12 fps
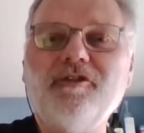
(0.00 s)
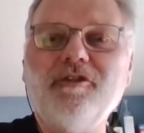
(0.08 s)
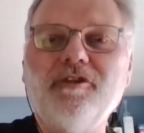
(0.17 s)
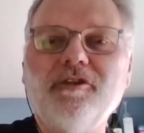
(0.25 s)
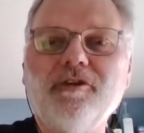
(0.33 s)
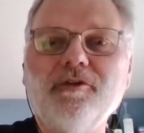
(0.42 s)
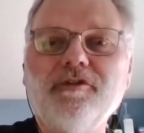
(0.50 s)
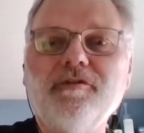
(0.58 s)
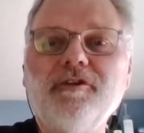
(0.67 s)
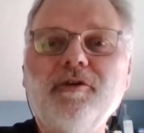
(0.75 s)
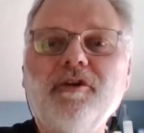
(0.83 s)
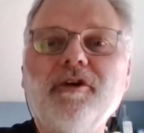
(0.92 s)
to those of
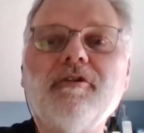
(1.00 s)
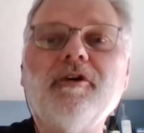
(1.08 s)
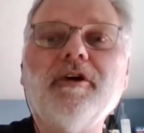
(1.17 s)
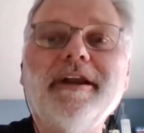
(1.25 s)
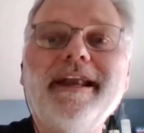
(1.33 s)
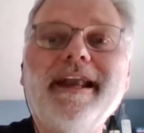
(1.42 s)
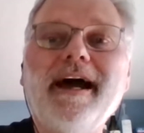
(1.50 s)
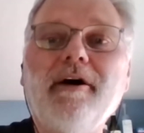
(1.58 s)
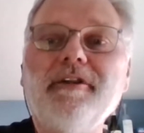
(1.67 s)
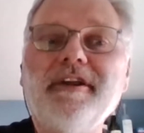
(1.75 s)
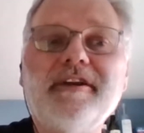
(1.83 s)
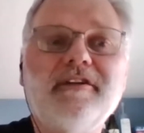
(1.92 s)
you that are on
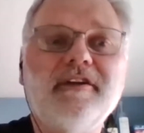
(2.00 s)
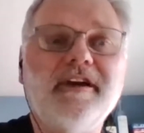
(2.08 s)
now that uh,